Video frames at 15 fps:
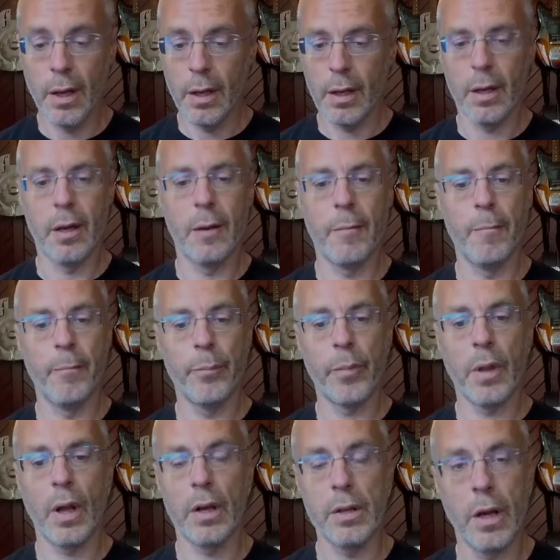
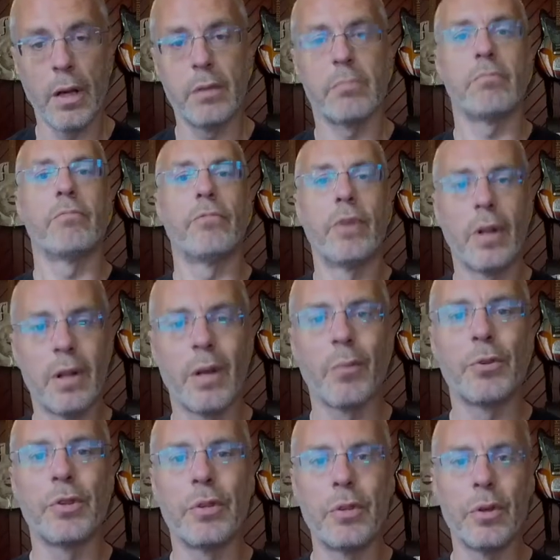I feel like we
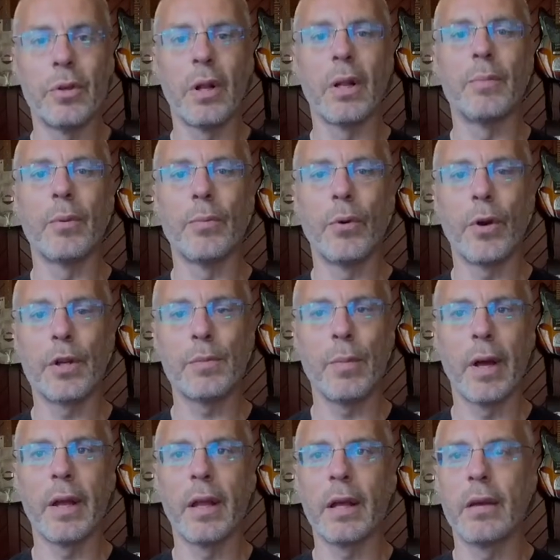should do a little bit more
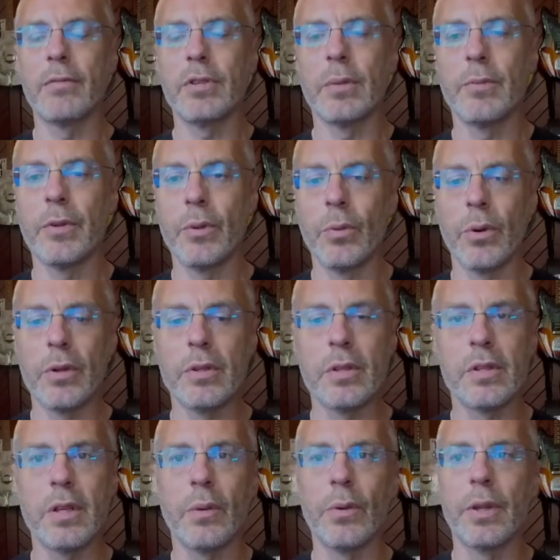explaining of some of the words that
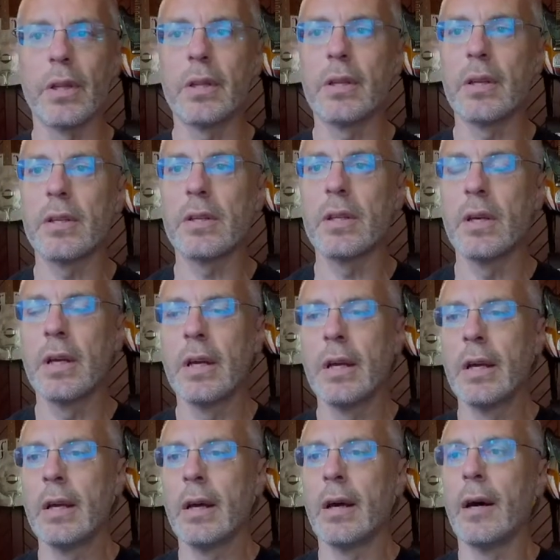sit within this.
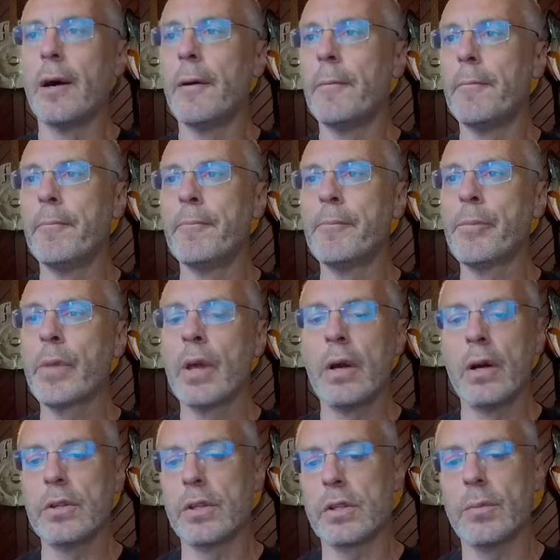
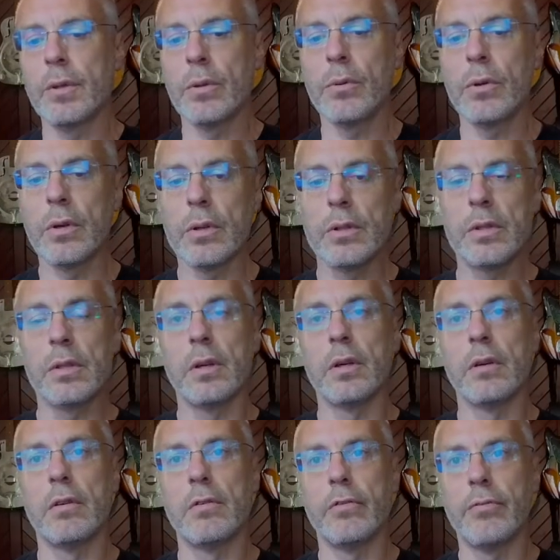So some of the words
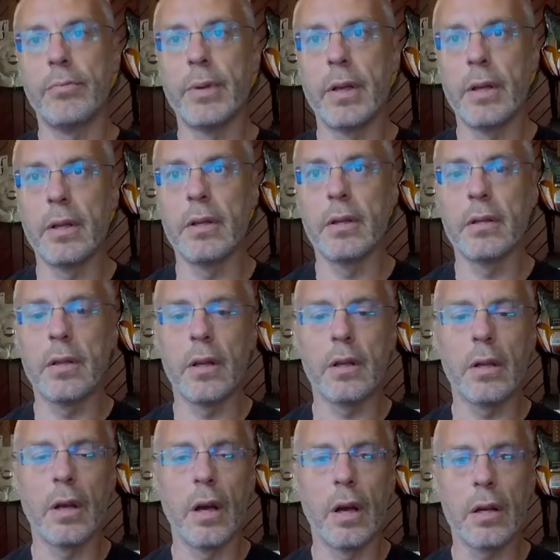have been
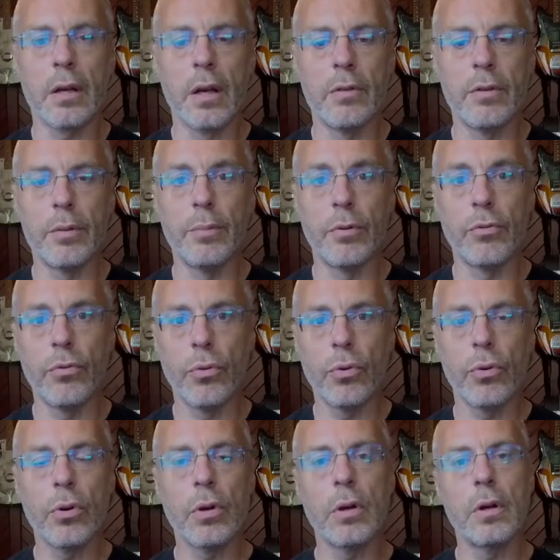covered
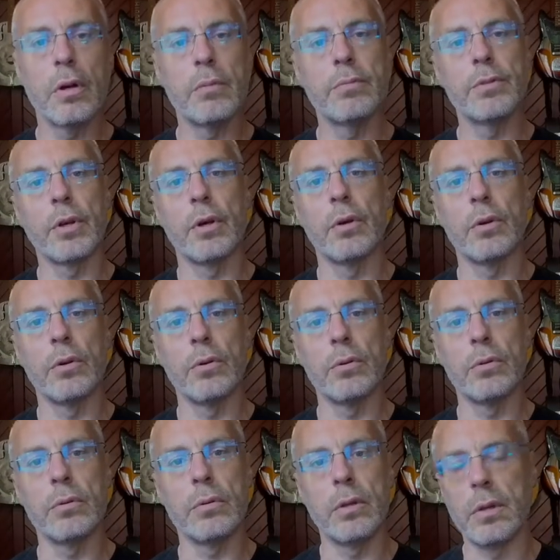before.
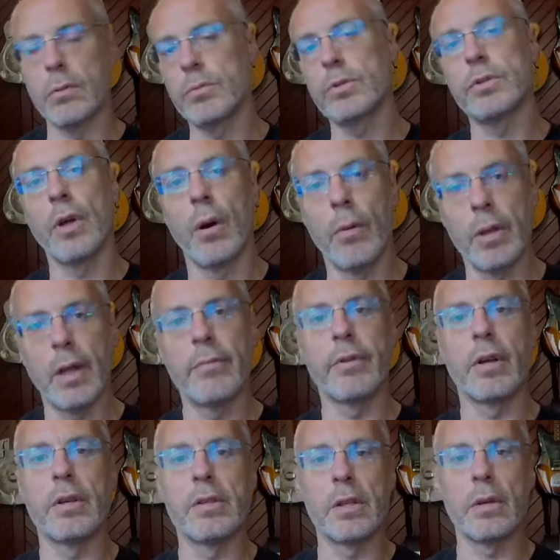So we start with
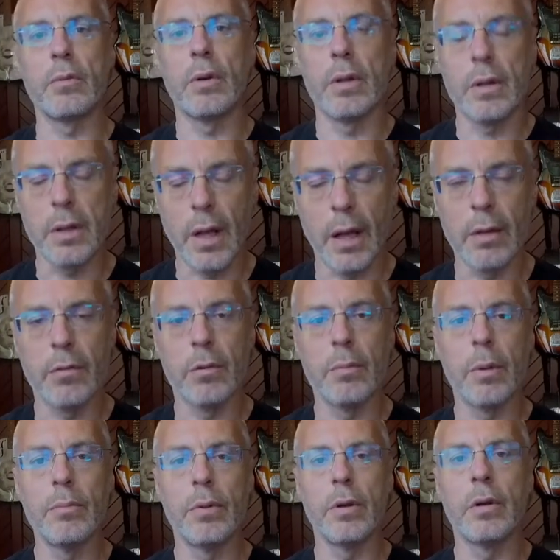efficacy. Well, again,
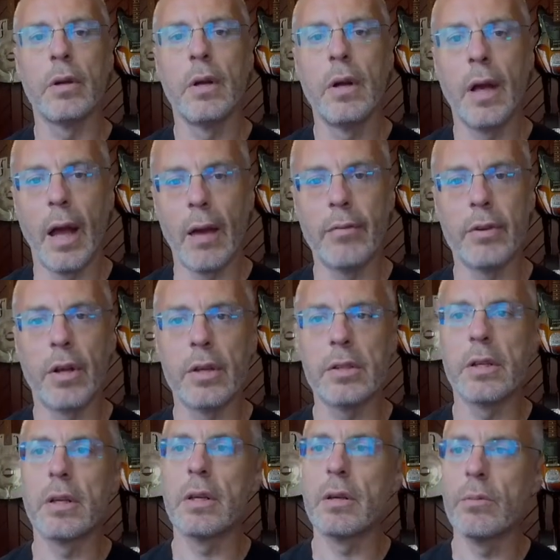remember
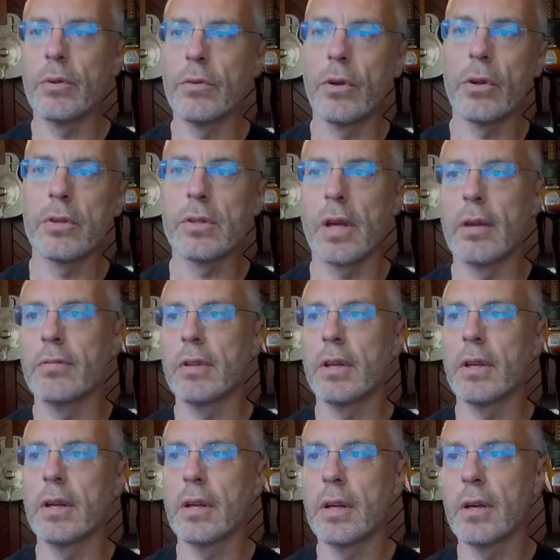efficacy, and we've got safety
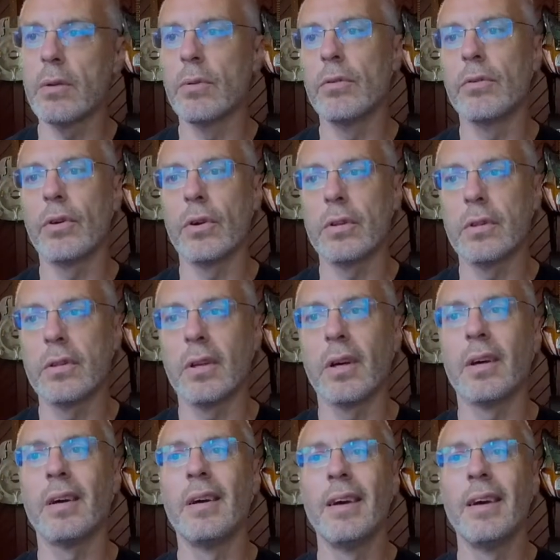here. We've got